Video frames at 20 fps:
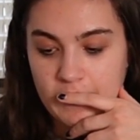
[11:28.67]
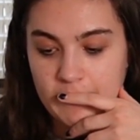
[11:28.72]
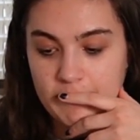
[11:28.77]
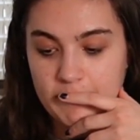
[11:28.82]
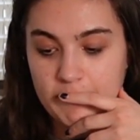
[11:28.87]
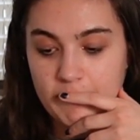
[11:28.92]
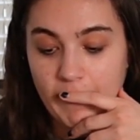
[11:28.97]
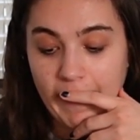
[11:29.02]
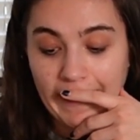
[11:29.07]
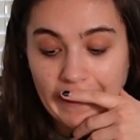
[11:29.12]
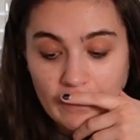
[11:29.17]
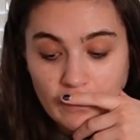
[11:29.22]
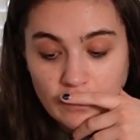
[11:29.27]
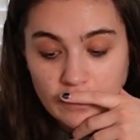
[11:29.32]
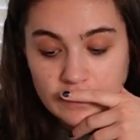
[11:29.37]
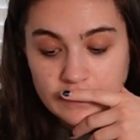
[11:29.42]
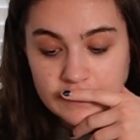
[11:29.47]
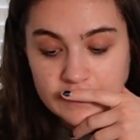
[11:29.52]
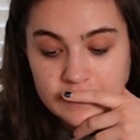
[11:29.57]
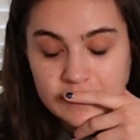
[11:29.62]

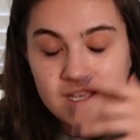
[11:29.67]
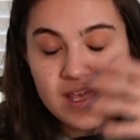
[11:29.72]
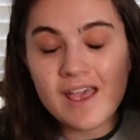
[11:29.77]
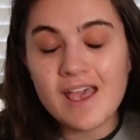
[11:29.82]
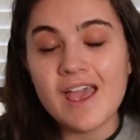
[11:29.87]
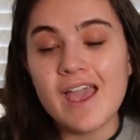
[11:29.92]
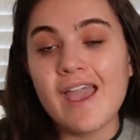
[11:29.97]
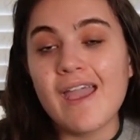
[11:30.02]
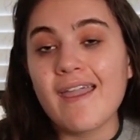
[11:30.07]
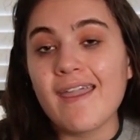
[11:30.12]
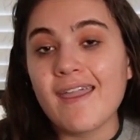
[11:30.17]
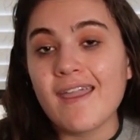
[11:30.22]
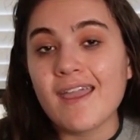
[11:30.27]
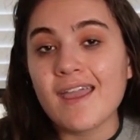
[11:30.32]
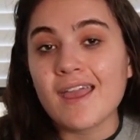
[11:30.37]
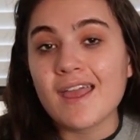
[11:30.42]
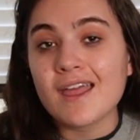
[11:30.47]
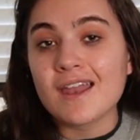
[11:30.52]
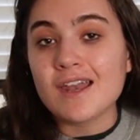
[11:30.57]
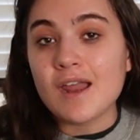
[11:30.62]
Michaels,
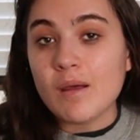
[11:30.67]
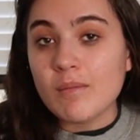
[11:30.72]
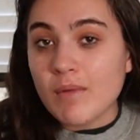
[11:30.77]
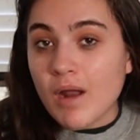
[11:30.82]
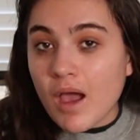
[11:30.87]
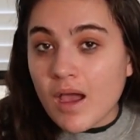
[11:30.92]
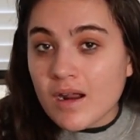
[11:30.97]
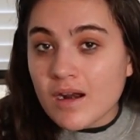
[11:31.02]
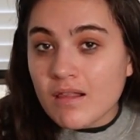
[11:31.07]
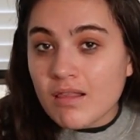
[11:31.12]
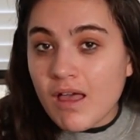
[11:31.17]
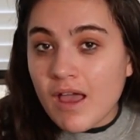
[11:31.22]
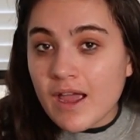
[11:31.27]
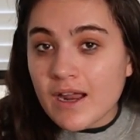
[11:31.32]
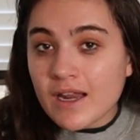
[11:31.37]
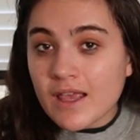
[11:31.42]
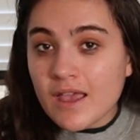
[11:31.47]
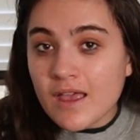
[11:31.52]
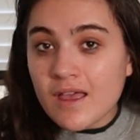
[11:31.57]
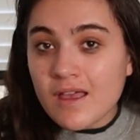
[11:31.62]
and I'm not gonna
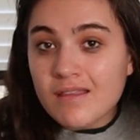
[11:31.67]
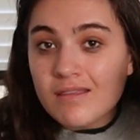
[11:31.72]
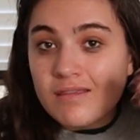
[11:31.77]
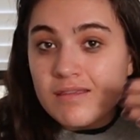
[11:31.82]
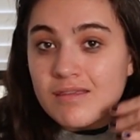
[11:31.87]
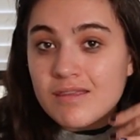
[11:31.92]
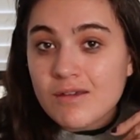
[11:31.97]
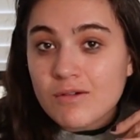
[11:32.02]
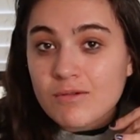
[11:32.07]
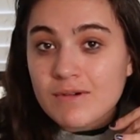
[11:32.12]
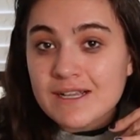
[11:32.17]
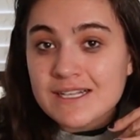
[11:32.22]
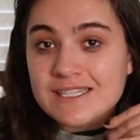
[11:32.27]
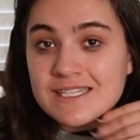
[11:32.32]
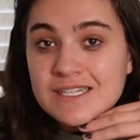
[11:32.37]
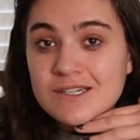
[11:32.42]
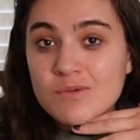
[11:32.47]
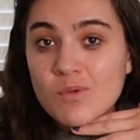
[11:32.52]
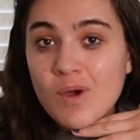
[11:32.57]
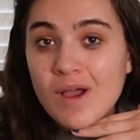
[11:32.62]
lie to you, the
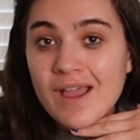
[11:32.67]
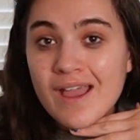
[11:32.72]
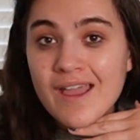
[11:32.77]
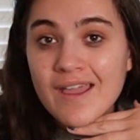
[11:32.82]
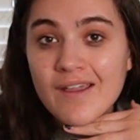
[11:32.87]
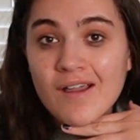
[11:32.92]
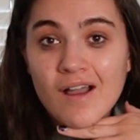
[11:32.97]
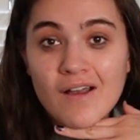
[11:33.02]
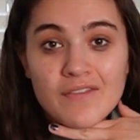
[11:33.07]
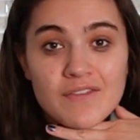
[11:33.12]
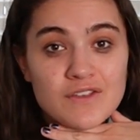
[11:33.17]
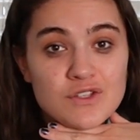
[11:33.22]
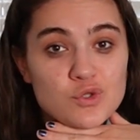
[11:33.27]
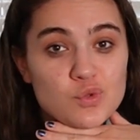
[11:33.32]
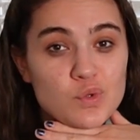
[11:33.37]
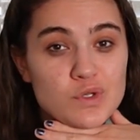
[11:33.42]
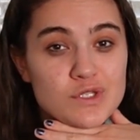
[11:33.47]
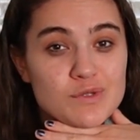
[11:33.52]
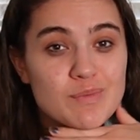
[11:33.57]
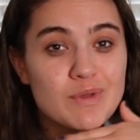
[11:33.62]
reason why I got
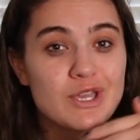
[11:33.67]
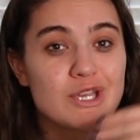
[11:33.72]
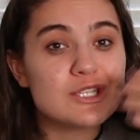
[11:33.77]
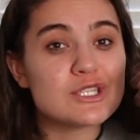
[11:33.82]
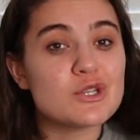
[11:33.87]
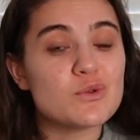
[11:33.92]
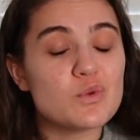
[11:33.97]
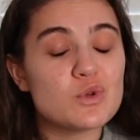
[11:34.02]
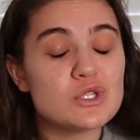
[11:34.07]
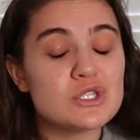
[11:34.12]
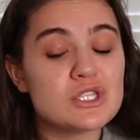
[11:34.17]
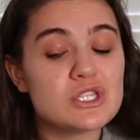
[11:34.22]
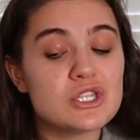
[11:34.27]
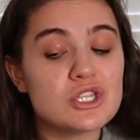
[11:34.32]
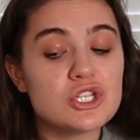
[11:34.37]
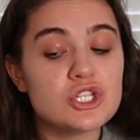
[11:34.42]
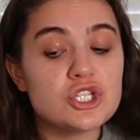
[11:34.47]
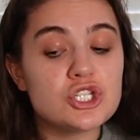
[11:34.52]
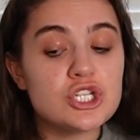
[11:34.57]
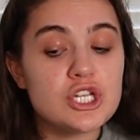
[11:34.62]
this was because it was
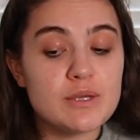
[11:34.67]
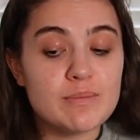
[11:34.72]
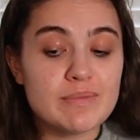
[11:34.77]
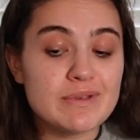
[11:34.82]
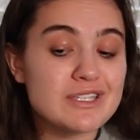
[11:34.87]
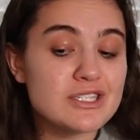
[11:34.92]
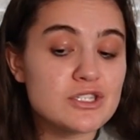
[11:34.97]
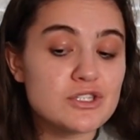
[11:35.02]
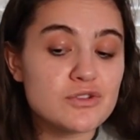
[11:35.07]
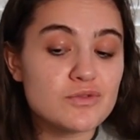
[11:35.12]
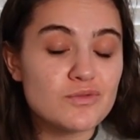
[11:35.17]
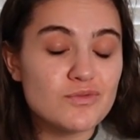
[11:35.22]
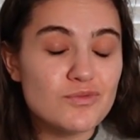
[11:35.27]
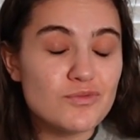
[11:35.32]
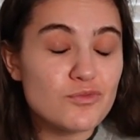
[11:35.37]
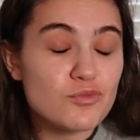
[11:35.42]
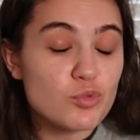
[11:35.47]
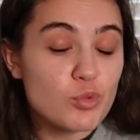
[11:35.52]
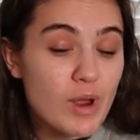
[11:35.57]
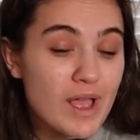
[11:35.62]
the cheapest
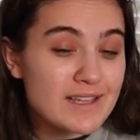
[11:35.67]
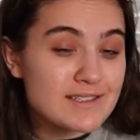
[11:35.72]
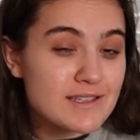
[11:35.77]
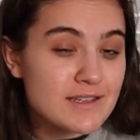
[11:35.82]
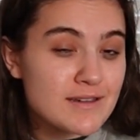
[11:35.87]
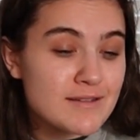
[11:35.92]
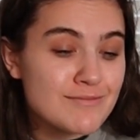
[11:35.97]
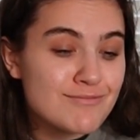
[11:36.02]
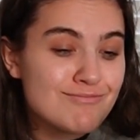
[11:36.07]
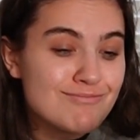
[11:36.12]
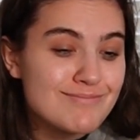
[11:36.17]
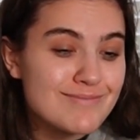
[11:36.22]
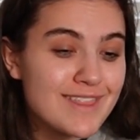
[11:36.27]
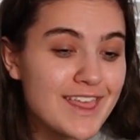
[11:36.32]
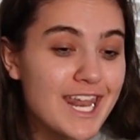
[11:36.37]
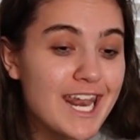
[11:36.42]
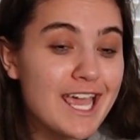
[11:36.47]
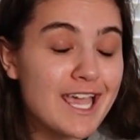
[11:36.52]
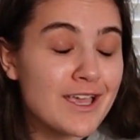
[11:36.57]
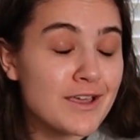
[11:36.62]
resin
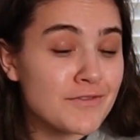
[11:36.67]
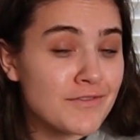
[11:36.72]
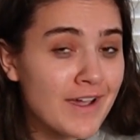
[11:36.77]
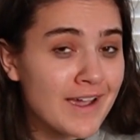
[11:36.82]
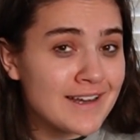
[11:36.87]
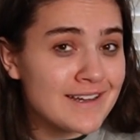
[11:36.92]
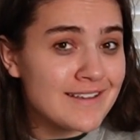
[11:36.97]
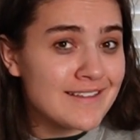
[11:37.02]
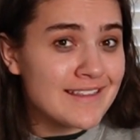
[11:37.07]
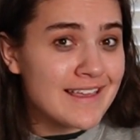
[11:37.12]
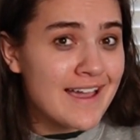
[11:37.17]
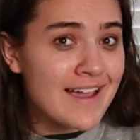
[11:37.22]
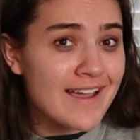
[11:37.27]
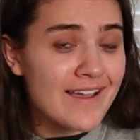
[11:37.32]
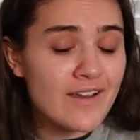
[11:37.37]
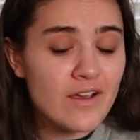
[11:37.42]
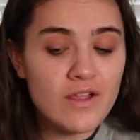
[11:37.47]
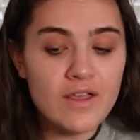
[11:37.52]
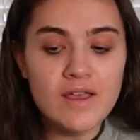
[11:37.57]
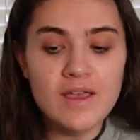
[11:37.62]
that I could find in the
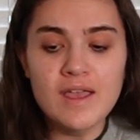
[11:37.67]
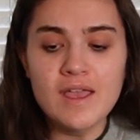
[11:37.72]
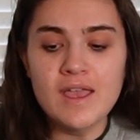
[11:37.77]
aisle.